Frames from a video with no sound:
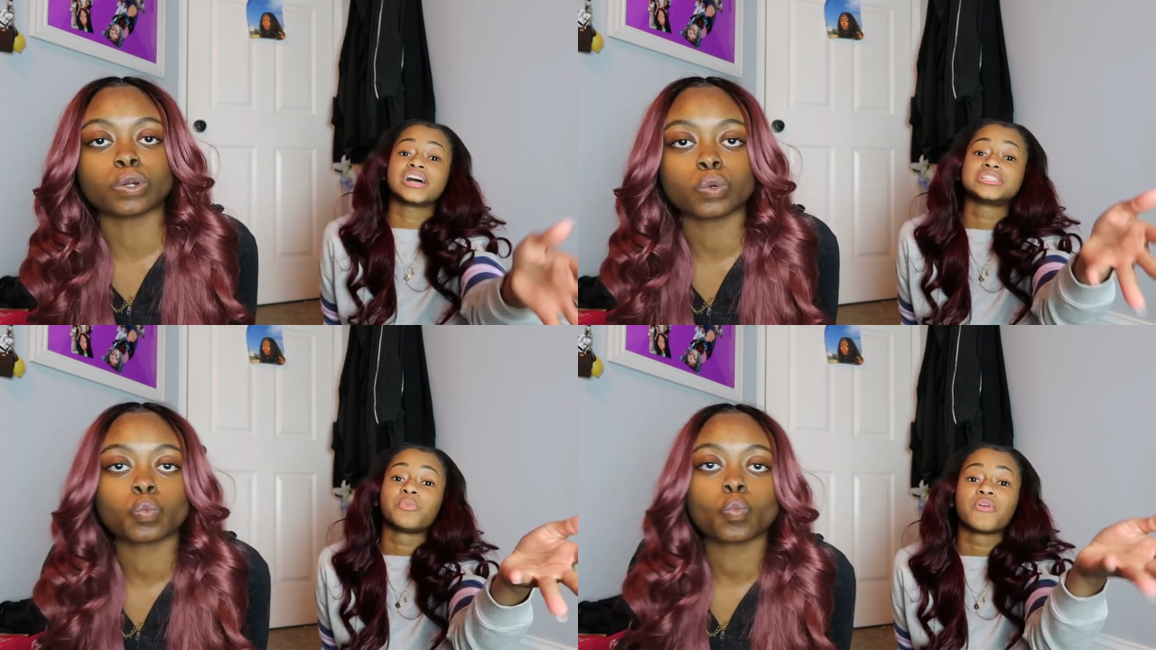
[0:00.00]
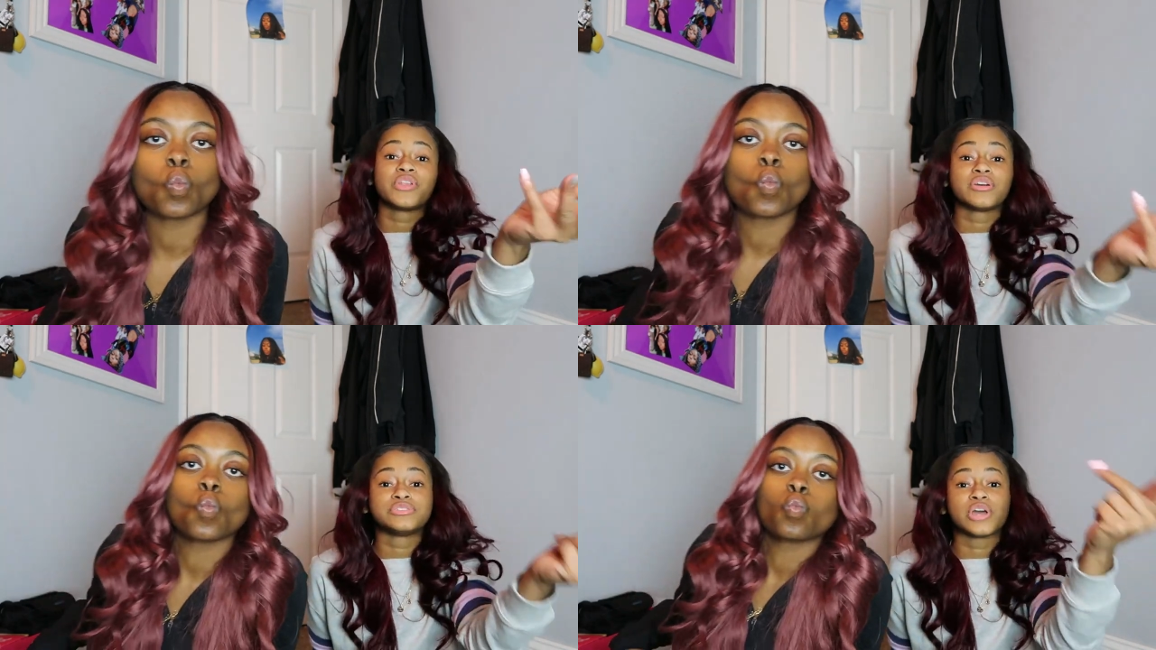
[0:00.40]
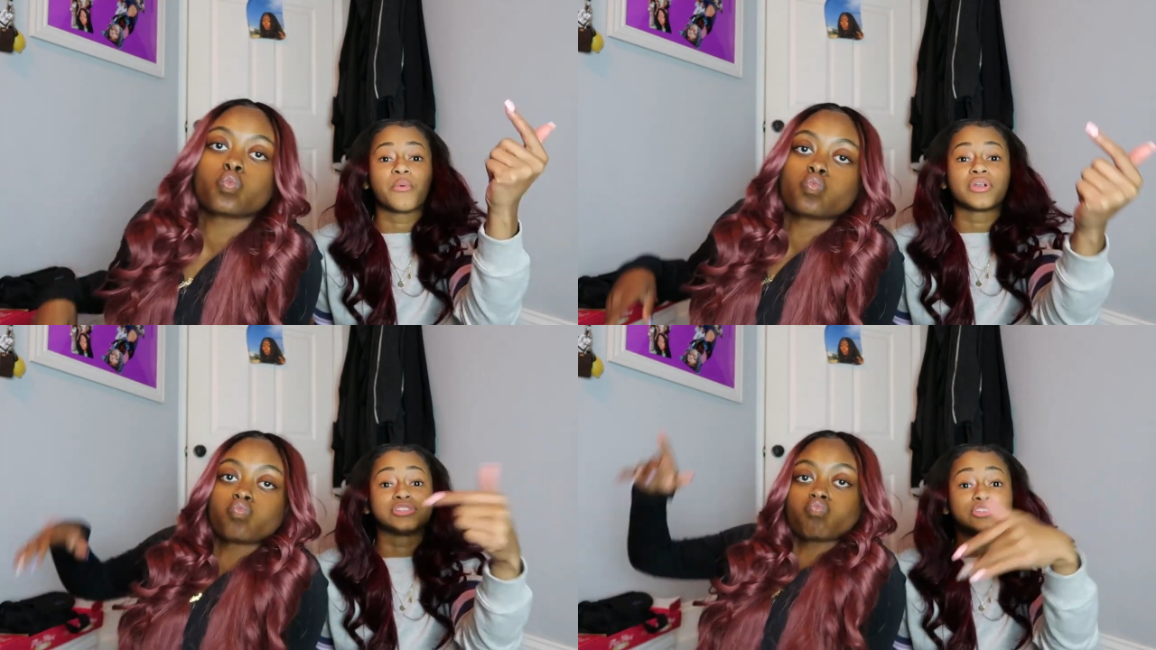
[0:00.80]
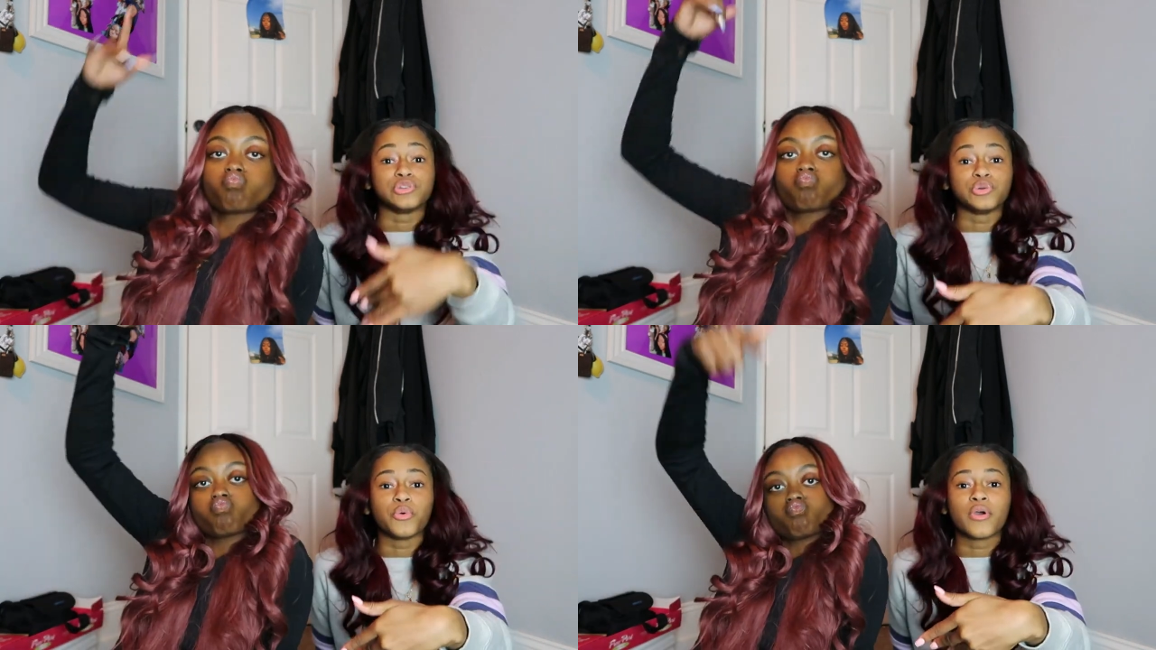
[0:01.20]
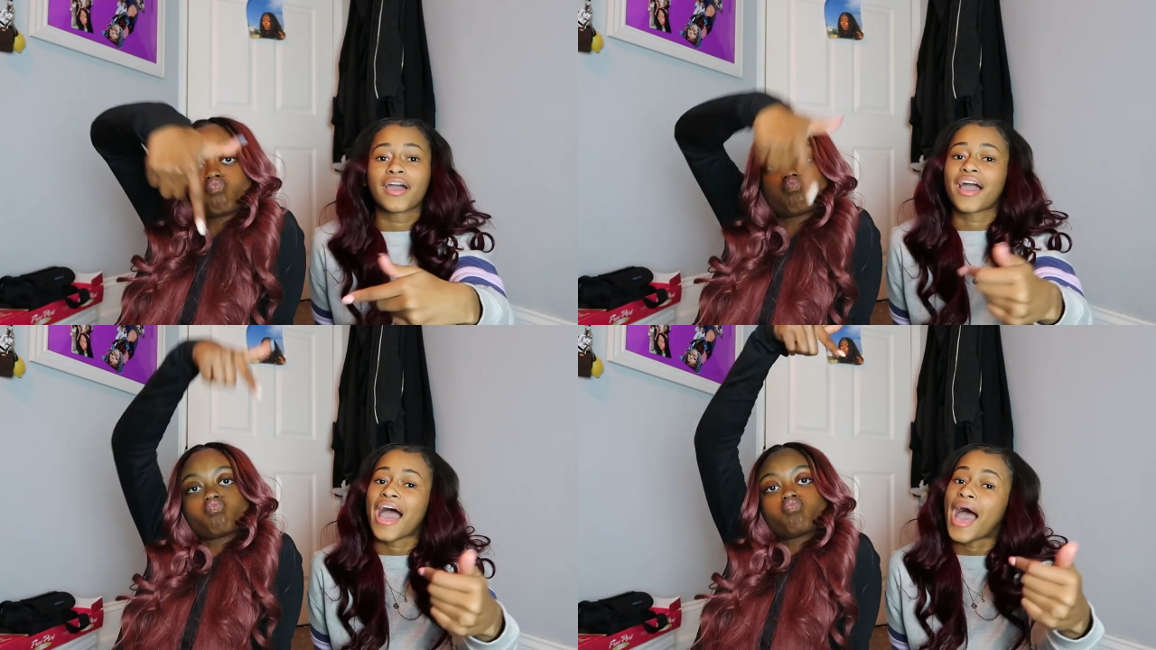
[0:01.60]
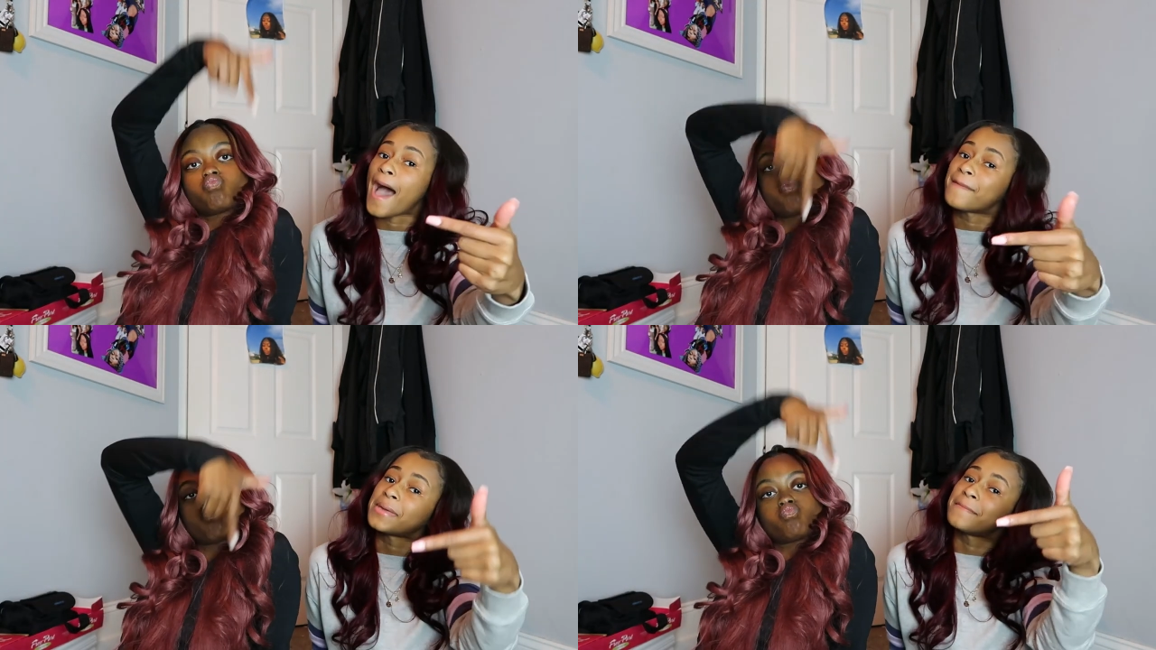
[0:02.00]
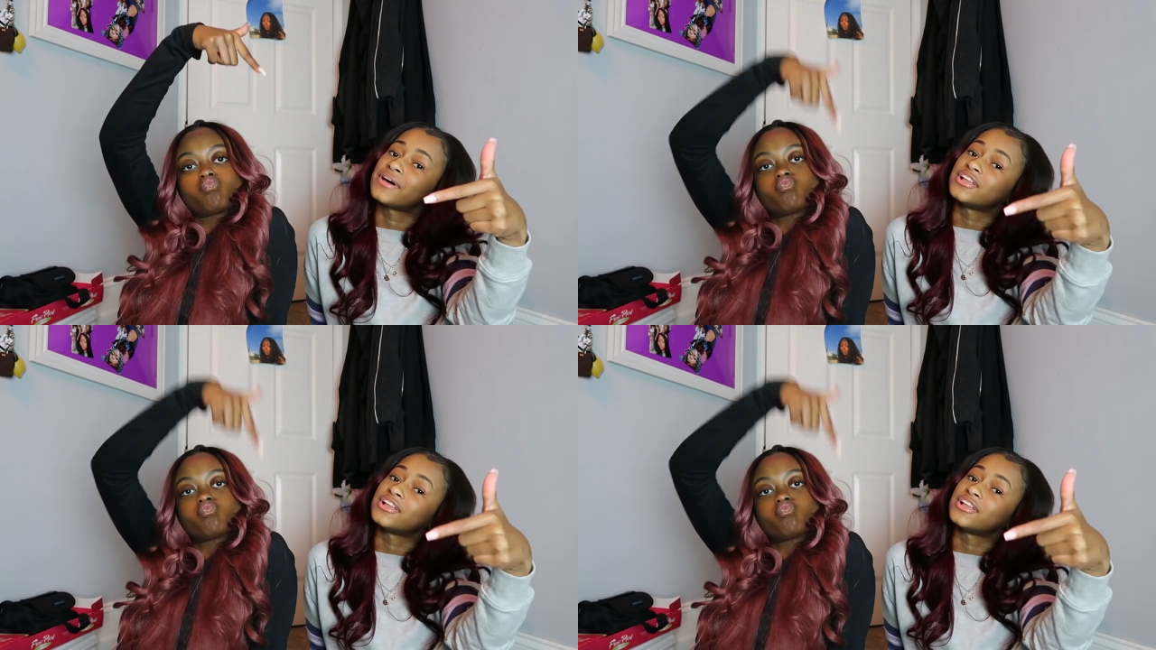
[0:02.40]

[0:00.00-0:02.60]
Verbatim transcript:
Speaker 1: Y'all got some more videos y'all want us to do? Comment